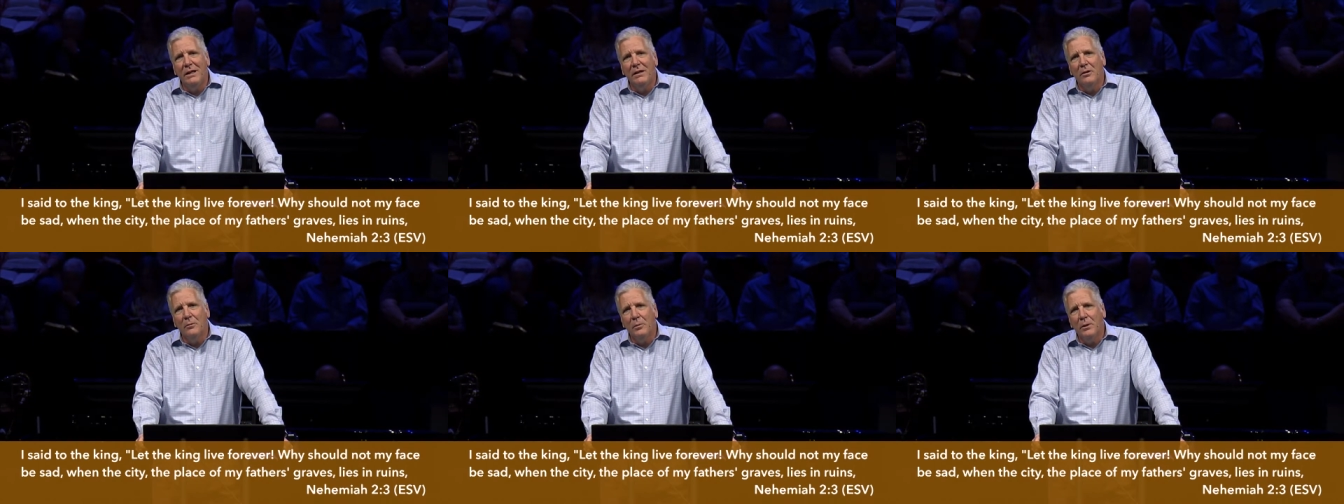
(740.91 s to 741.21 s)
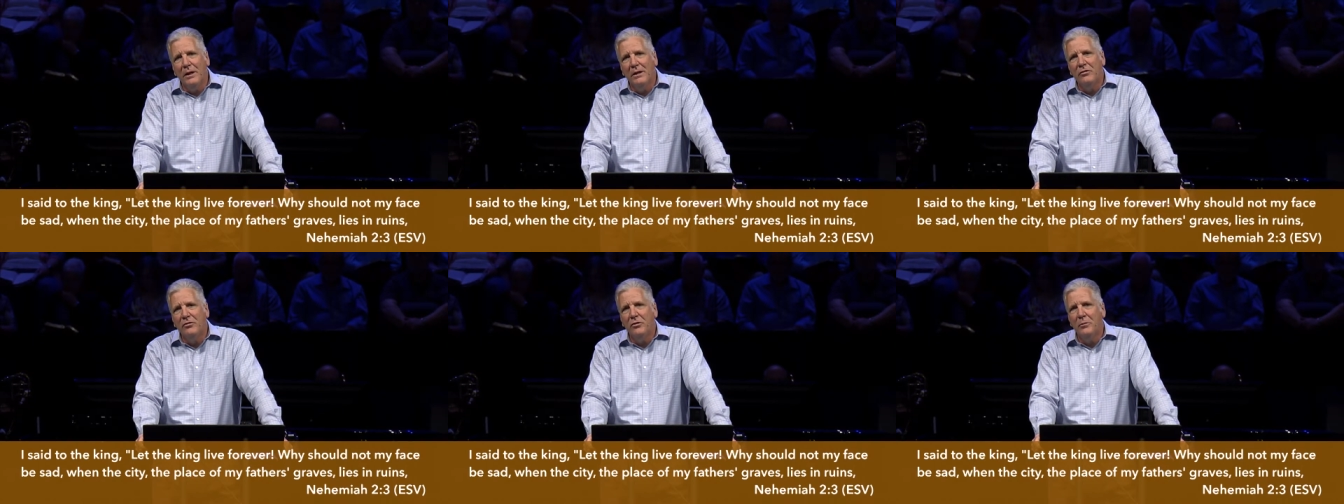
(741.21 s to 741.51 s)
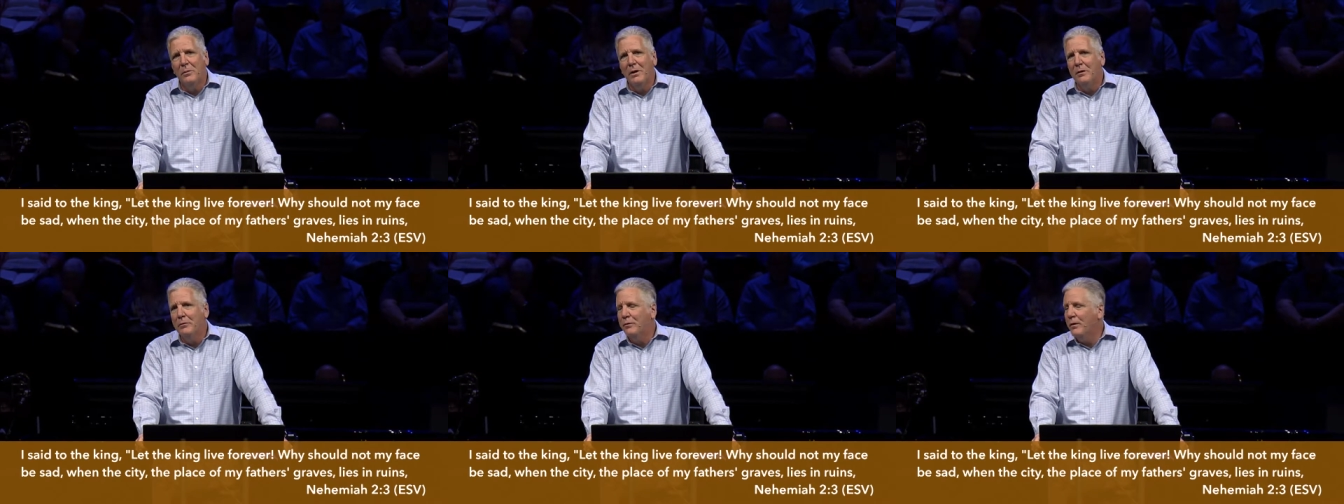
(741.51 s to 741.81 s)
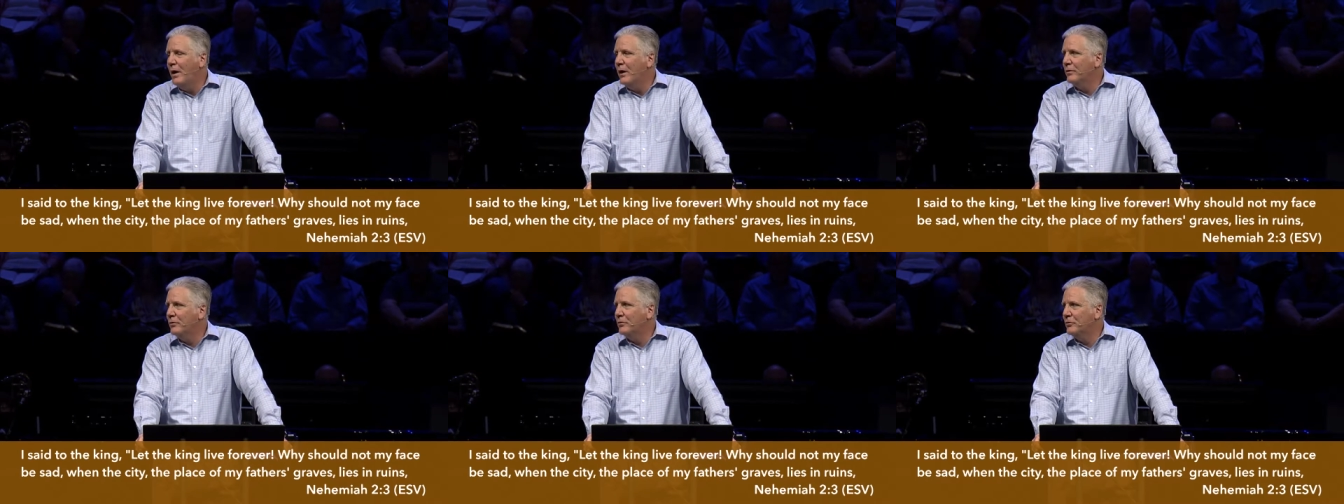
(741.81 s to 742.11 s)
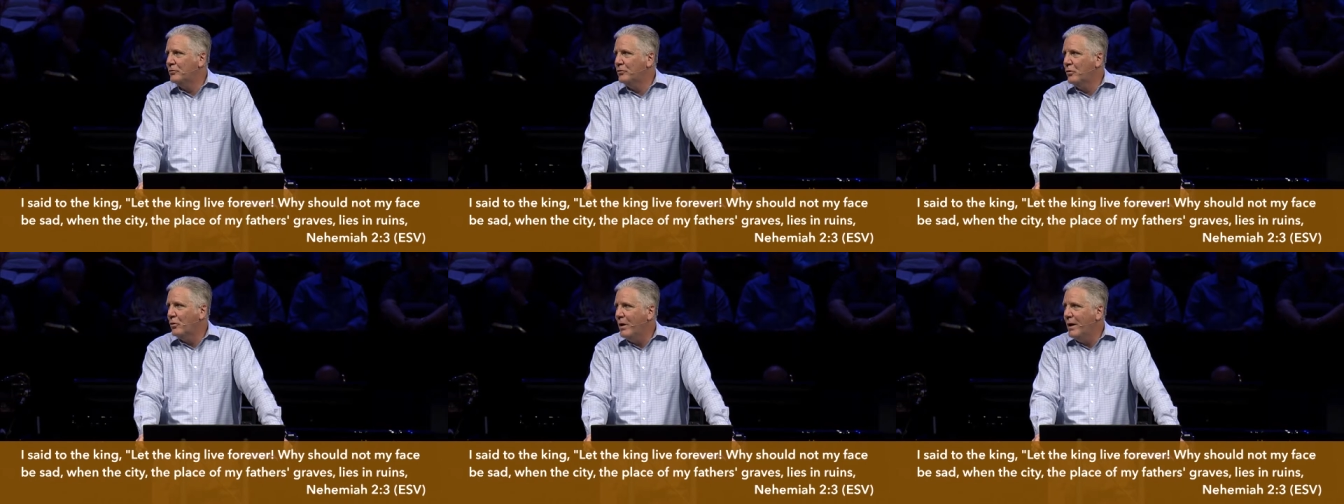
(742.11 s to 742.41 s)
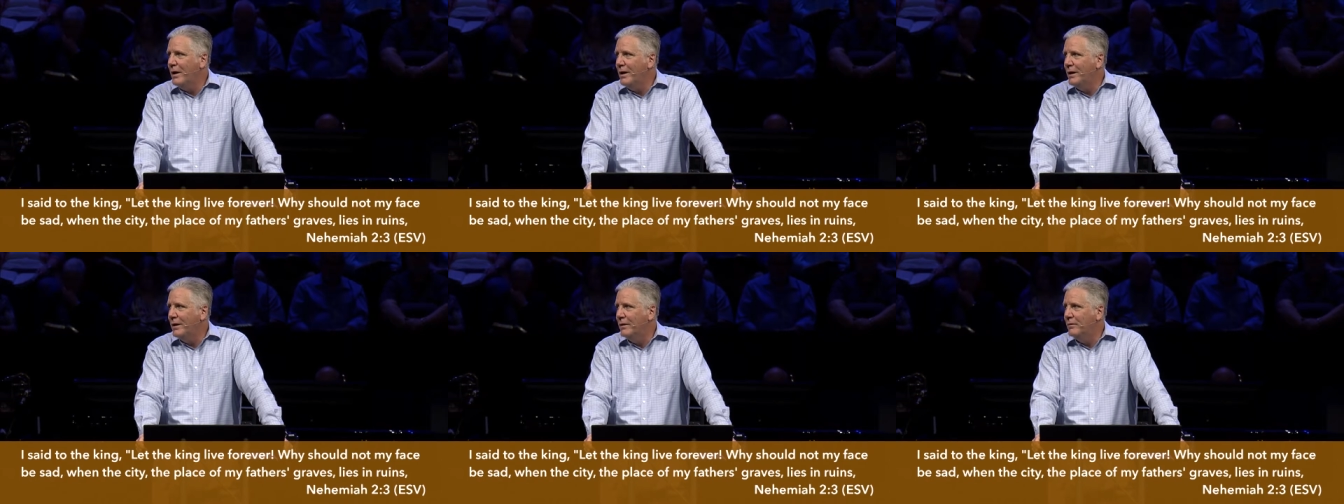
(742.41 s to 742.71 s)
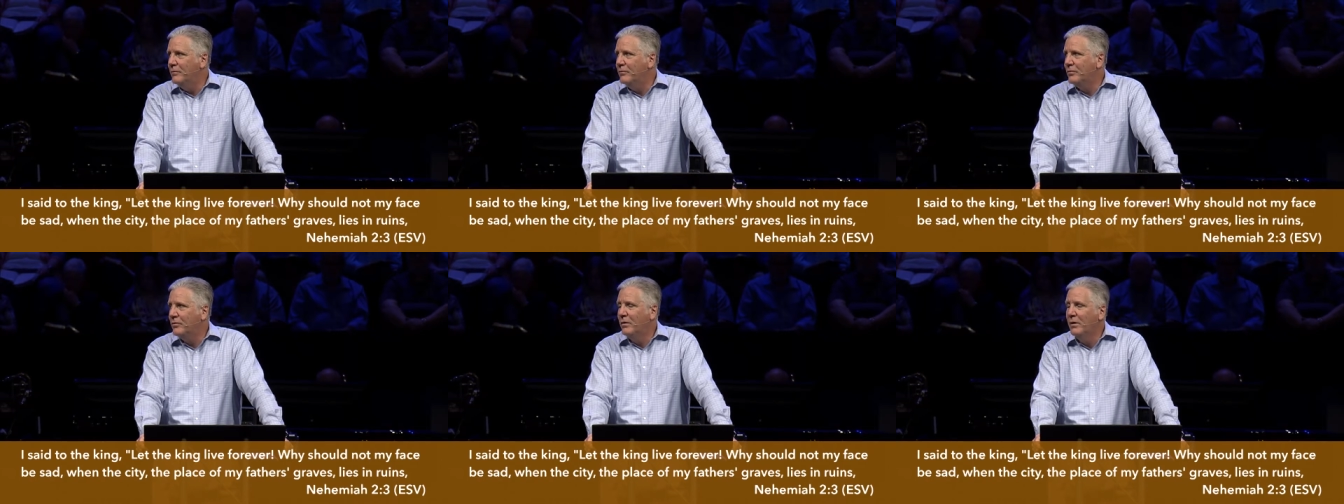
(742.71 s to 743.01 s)
the place of my father's
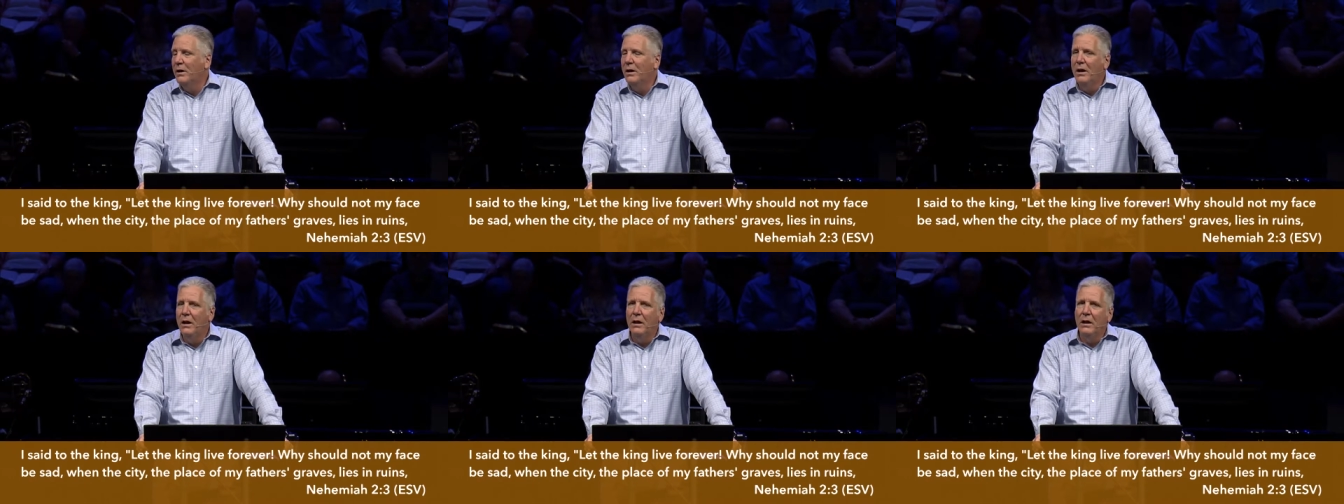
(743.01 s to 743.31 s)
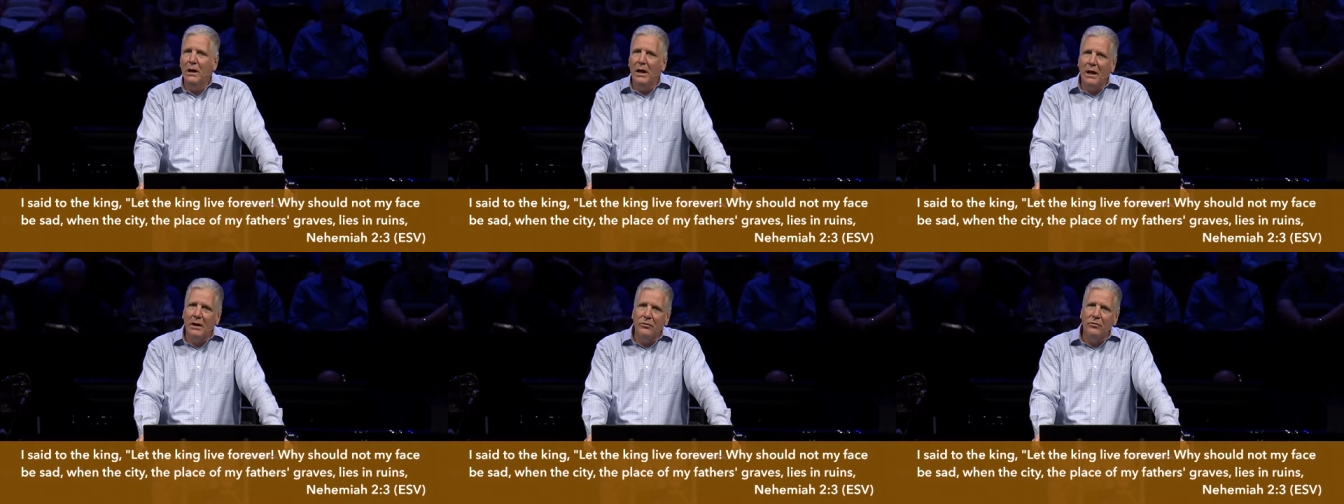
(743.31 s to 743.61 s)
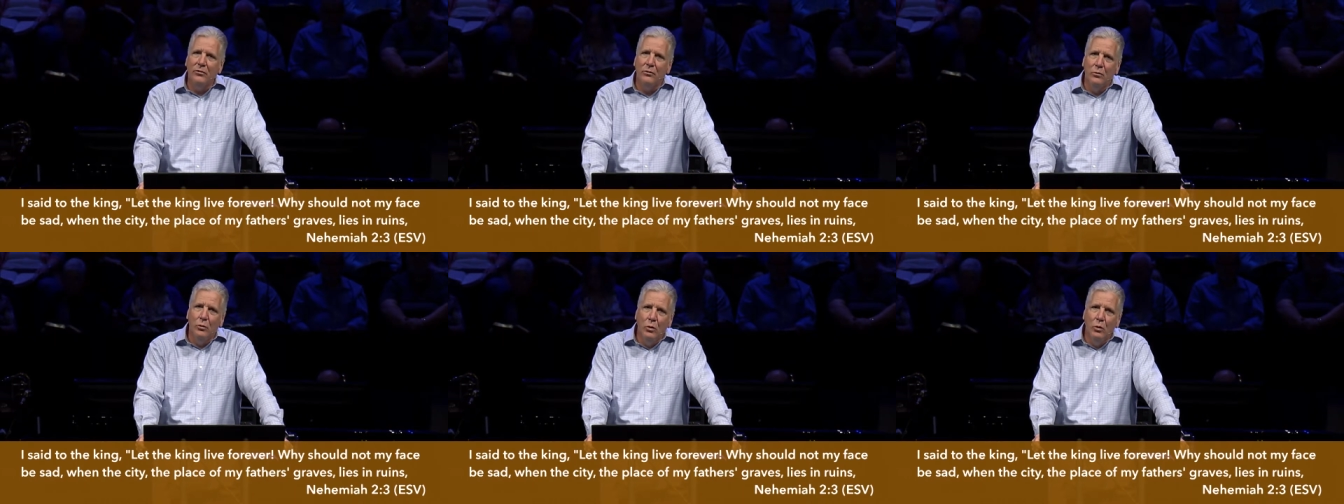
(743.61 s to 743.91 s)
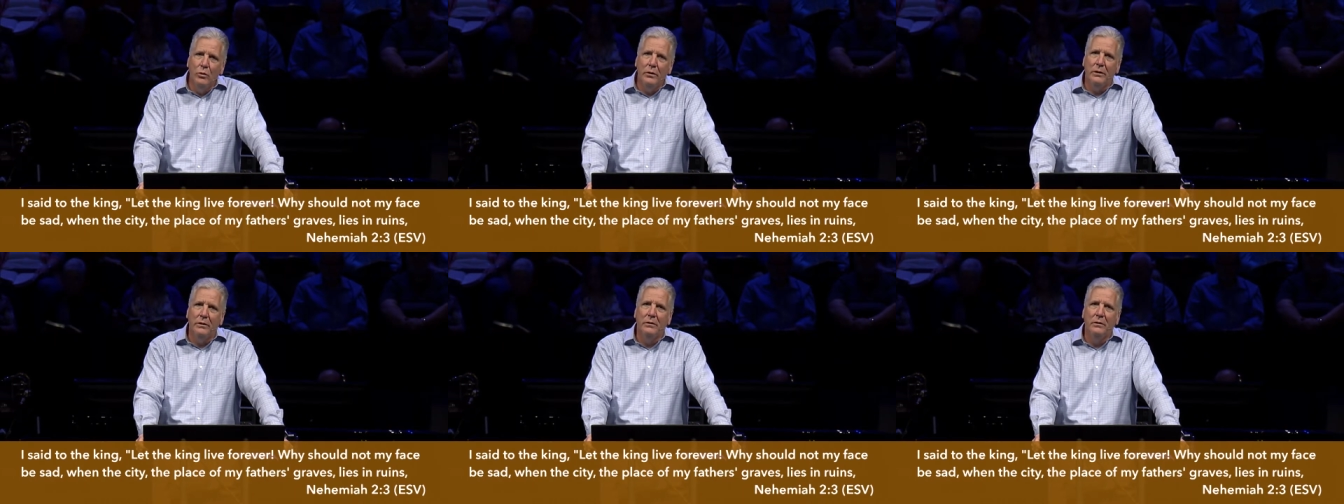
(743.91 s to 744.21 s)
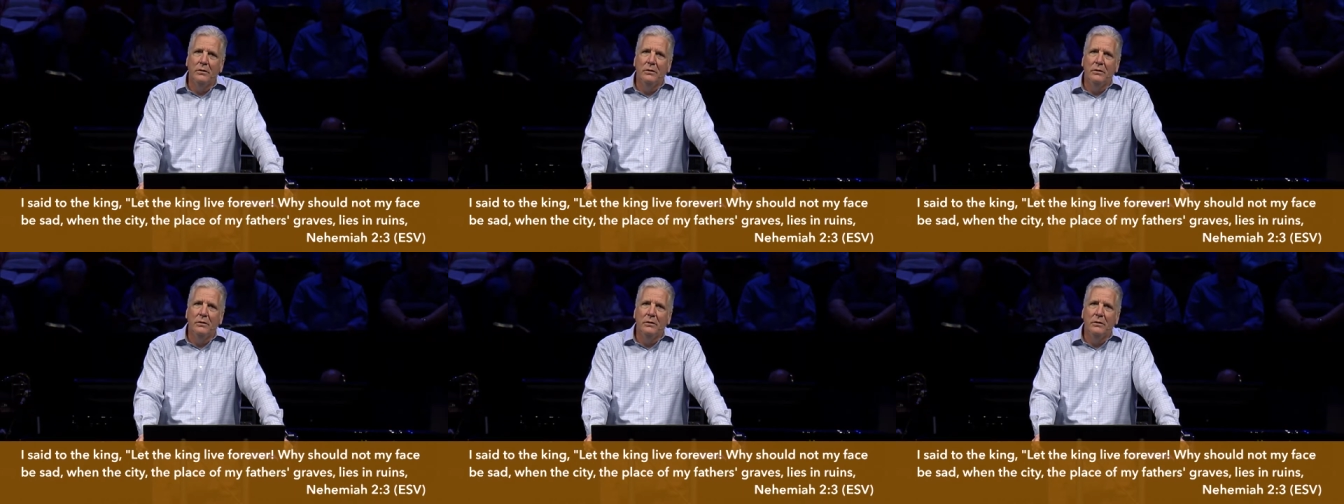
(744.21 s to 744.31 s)
graves, lies in ruin,